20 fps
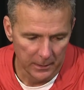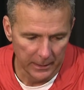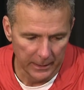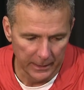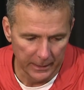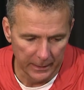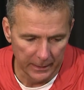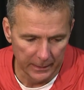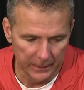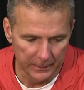
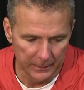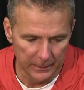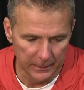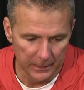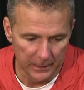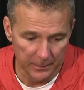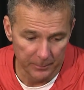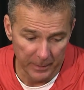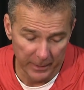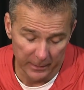And
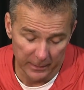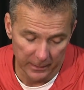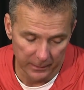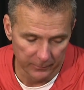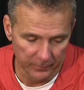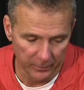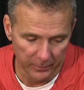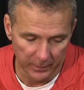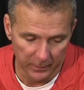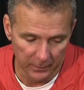I made
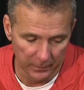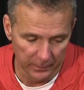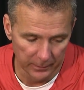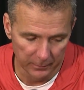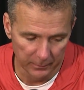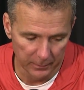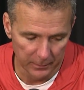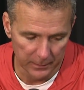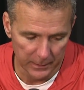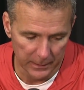that very
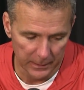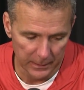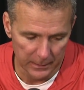clear, and,